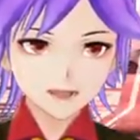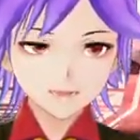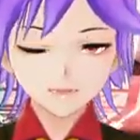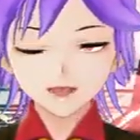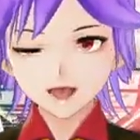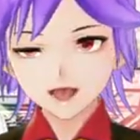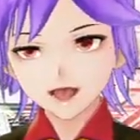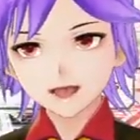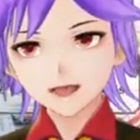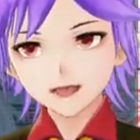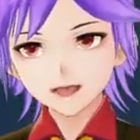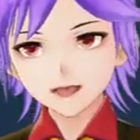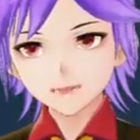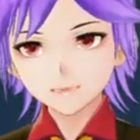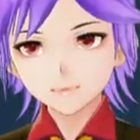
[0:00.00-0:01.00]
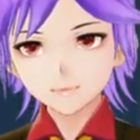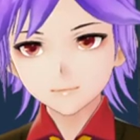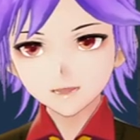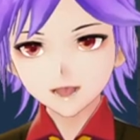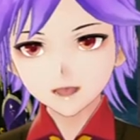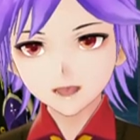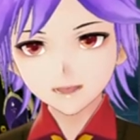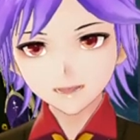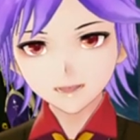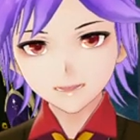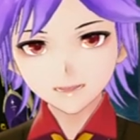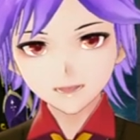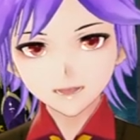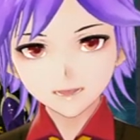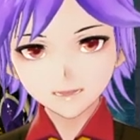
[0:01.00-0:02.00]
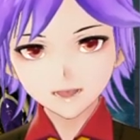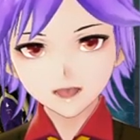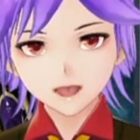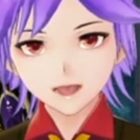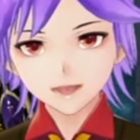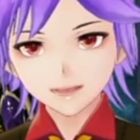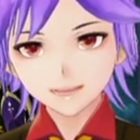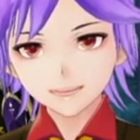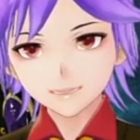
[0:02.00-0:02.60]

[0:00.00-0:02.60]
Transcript: mag ability from here.